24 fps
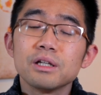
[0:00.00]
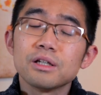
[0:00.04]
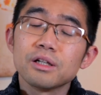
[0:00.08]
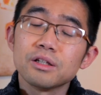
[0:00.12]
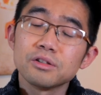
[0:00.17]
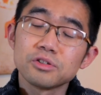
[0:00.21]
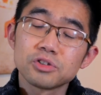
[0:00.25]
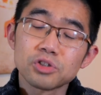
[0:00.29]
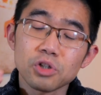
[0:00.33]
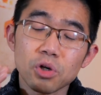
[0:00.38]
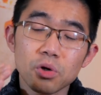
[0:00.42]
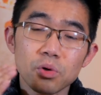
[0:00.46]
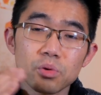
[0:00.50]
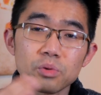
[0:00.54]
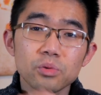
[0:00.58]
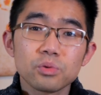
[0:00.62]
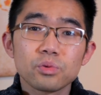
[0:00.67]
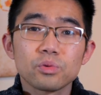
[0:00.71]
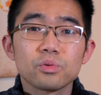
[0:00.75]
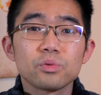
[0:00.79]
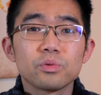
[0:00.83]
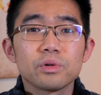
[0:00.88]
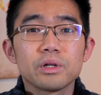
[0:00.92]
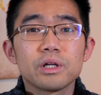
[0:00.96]
and so
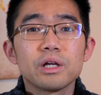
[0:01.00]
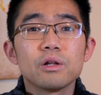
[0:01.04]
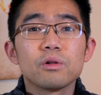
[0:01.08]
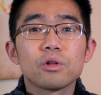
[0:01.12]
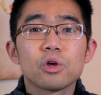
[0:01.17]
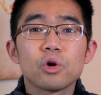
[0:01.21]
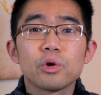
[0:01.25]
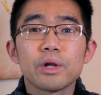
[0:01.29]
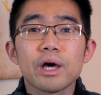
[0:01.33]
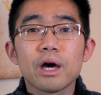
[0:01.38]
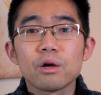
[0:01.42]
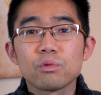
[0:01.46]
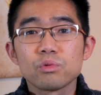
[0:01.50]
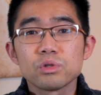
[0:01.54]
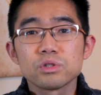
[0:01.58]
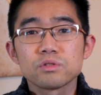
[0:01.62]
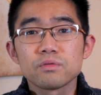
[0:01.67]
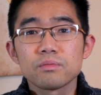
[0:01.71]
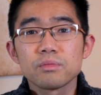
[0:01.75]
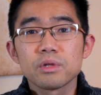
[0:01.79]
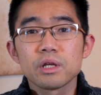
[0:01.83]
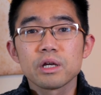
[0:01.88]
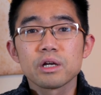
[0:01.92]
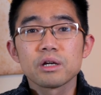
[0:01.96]
it'll go downwards
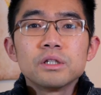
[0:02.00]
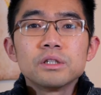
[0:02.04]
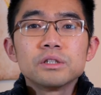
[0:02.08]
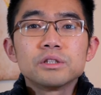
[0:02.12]
from there.